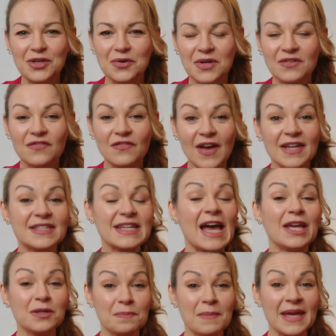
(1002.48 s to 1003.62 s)
You can find
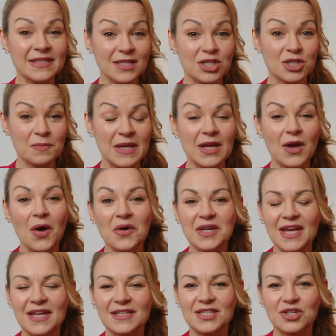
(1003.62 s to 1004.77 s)
and message me on
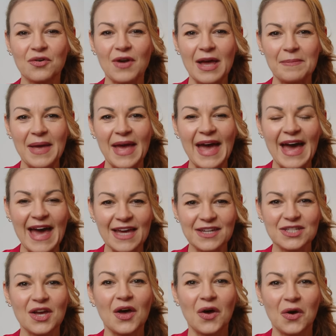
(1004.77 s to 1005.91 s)
Instagram
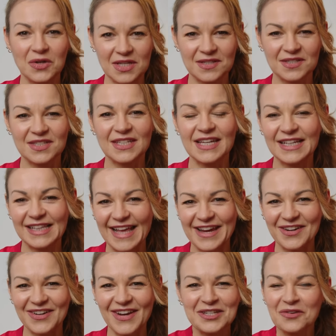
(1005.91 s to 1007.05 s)
at Honest
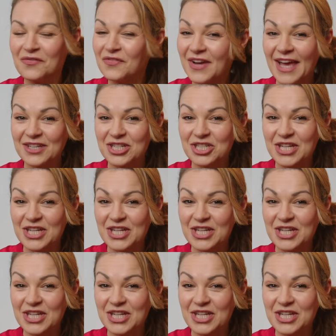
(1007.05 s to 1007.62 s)
Claire. Don't forget to